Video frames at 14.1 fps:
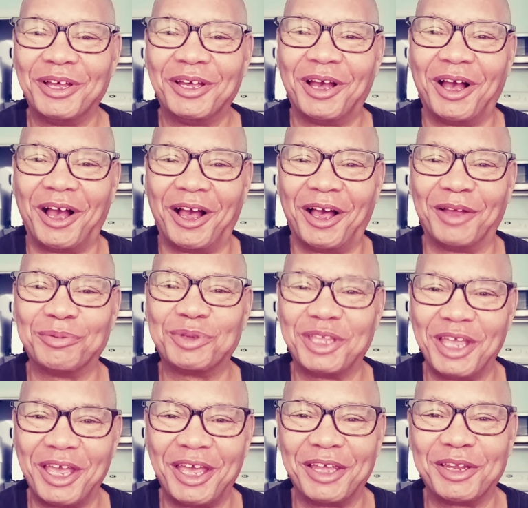
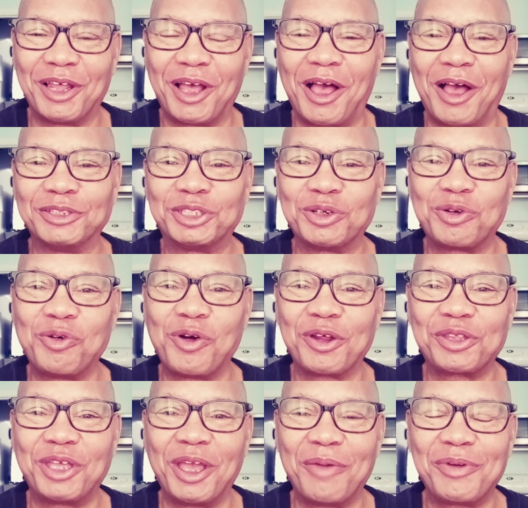Did Shakur
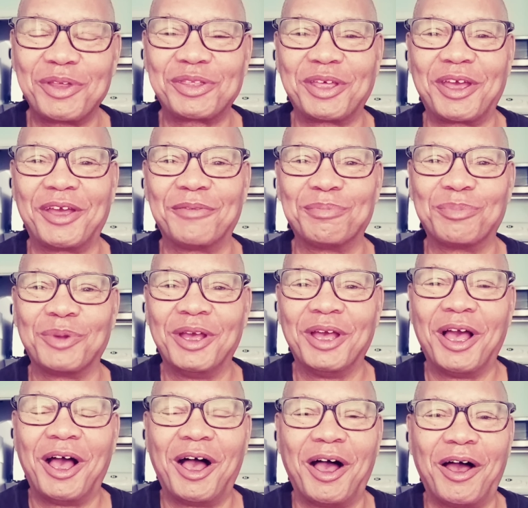Stevenson
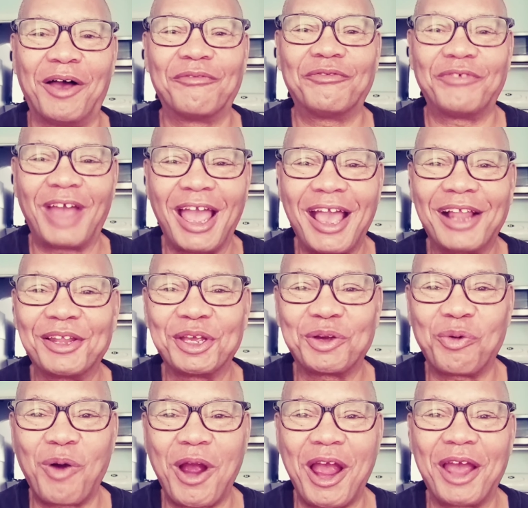finally
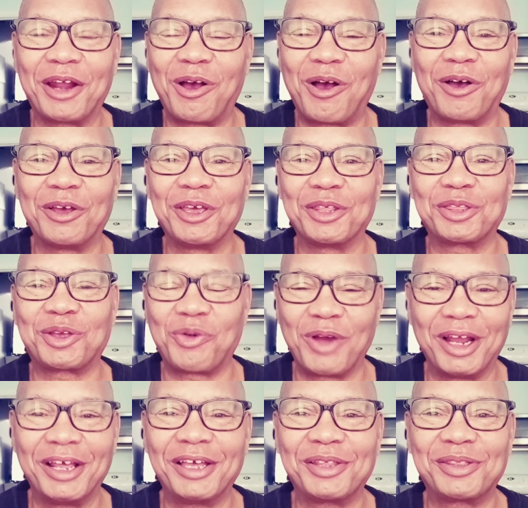quiet all his
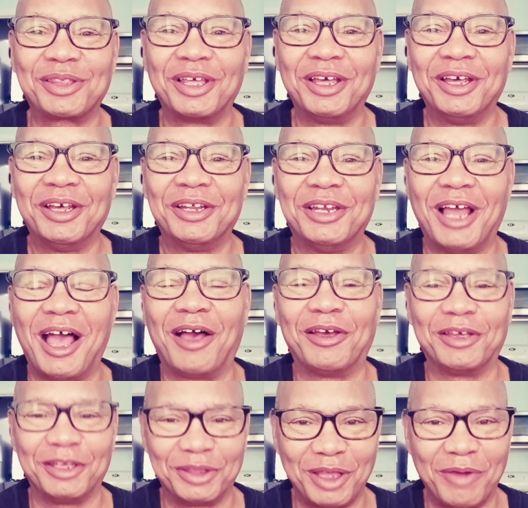critics?
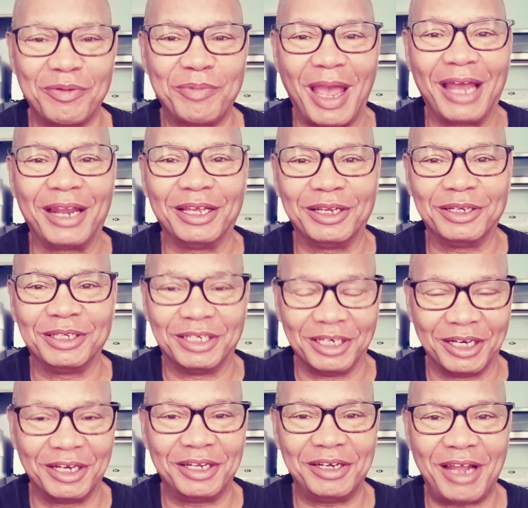Now, is everybody
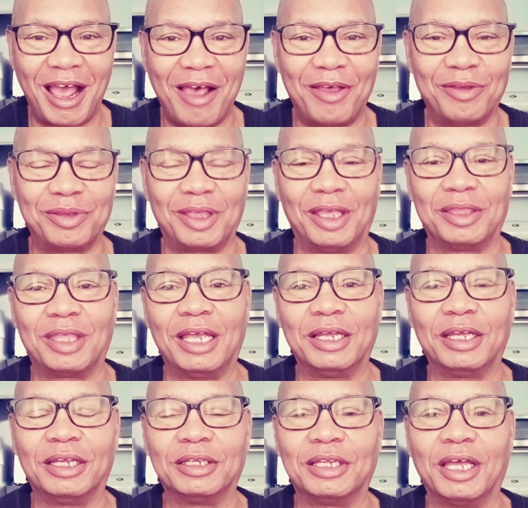good now that
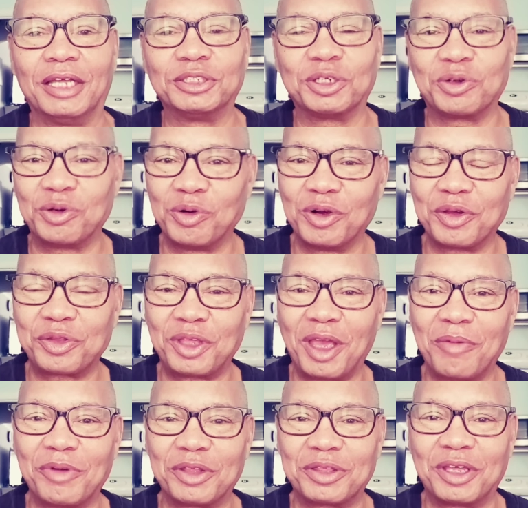they did Shakur
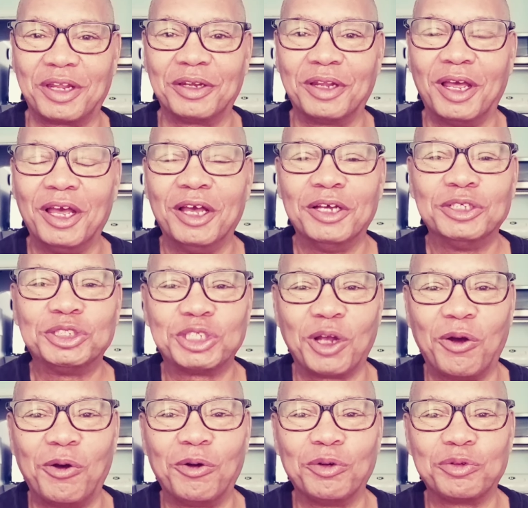Stevenson
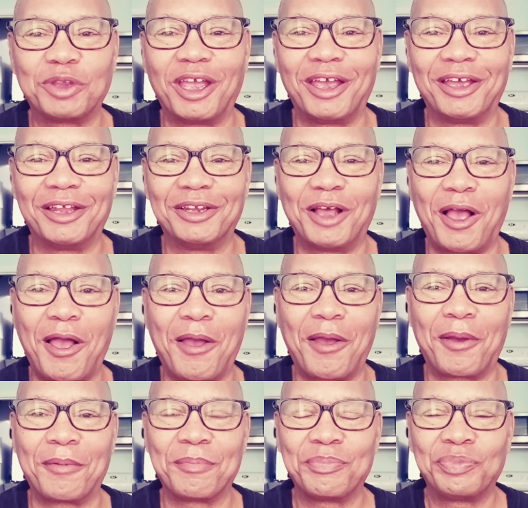showed
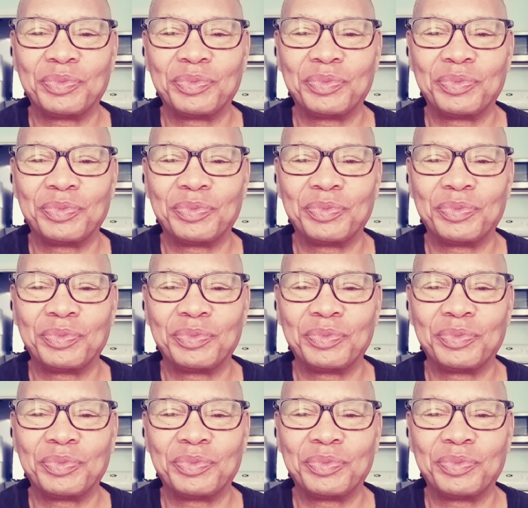that